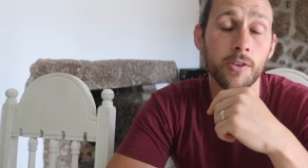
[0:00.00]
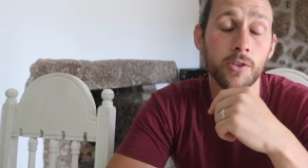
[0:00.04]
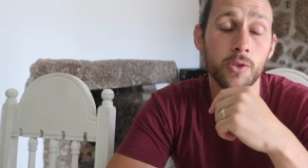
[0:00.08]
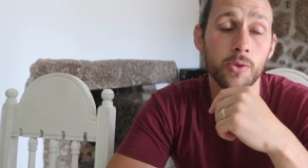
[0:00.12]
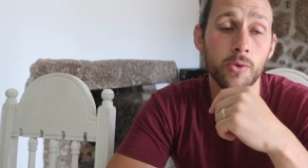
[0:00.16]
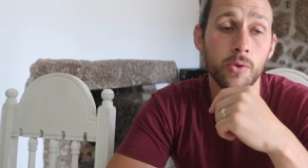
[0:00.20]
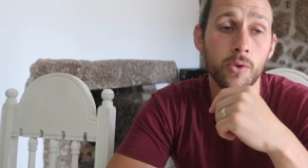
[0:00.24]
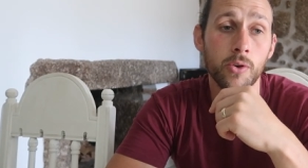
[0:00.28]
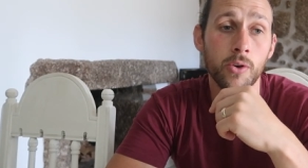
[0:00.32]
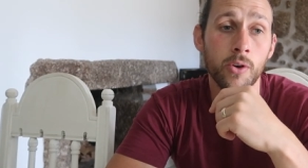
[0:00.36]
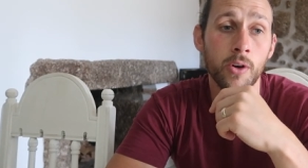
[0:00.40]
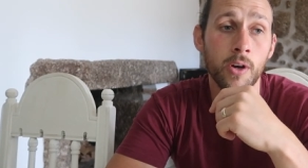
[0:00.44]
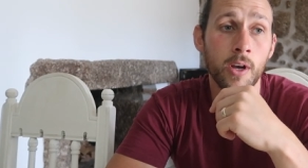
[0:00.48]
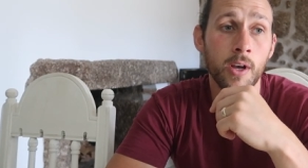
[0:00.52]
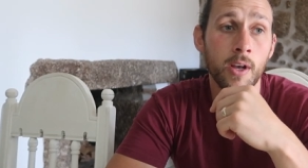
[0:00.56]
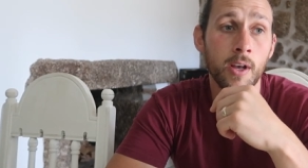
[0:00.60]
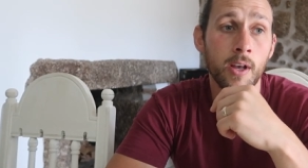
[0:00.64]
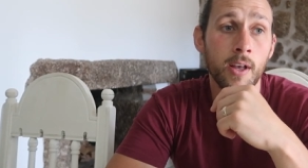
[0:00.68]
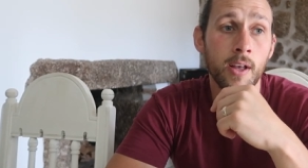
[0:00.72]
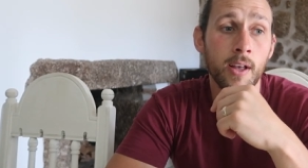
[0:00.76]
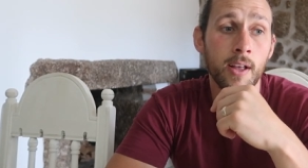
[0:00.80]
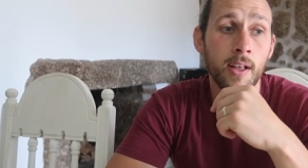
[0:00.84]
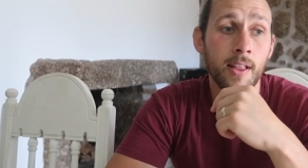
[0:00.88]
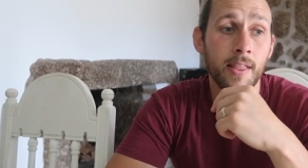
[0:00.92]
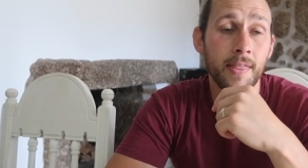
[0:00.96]
So
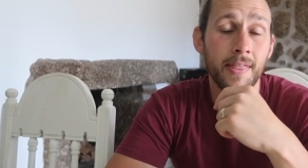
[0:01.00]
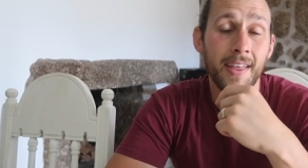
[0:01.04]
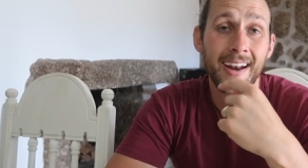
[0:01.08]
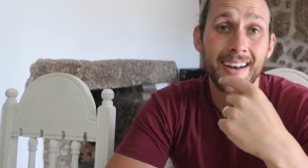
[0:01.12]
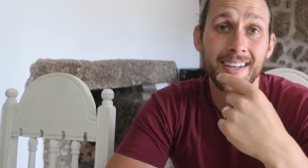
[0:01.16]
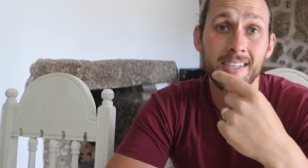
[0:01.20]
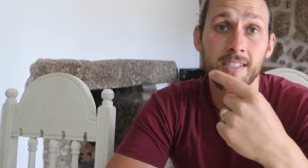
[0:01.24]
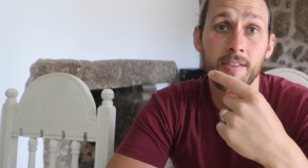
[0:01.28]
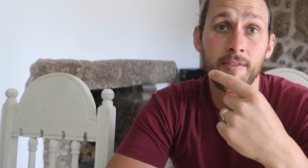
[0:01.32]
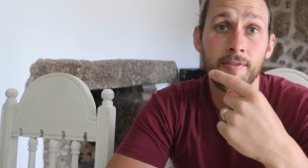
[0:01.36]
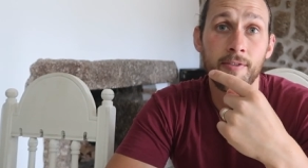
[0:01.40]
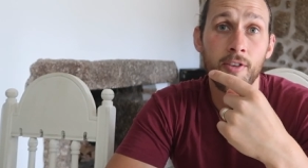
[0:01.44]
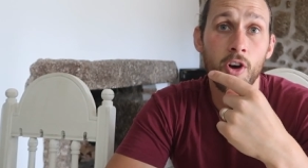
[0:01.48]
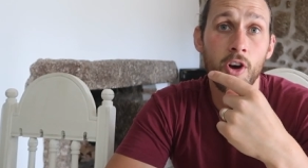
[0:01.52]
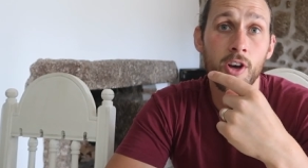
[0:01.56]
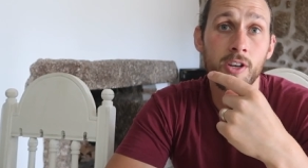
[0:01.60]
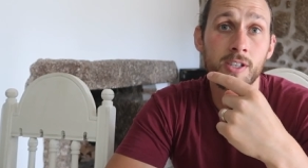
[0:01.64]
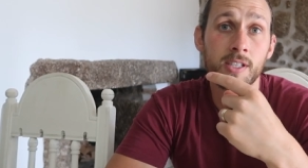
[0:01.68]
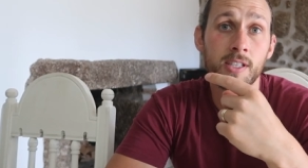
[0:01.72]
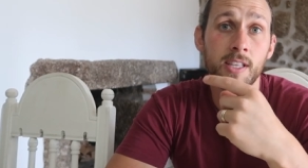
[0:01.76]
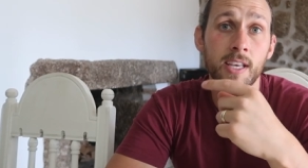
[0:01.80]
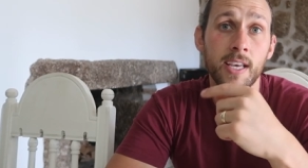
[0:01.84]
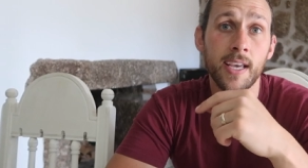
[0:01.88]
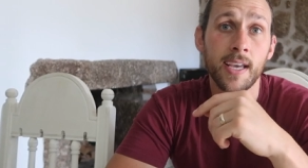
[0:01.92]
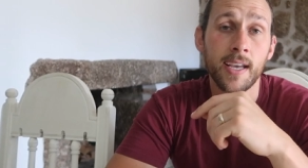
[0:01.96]
that is the
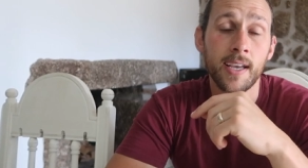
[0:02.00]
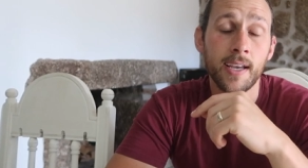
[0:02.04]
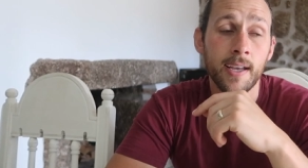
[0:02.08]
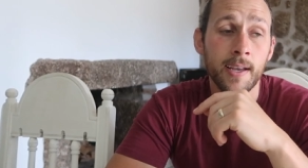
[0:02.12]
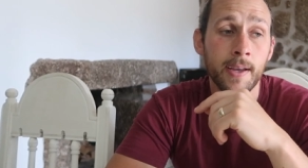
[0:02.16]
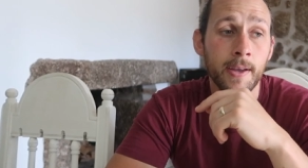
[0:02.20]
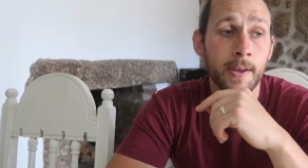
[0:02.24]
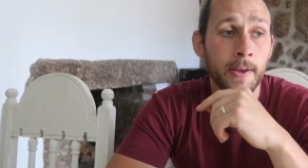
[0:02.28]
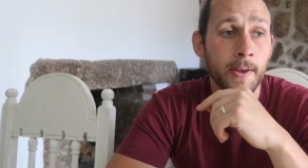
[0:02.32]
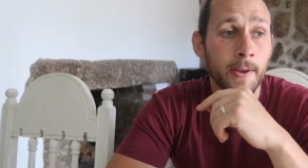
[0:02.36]
first thing.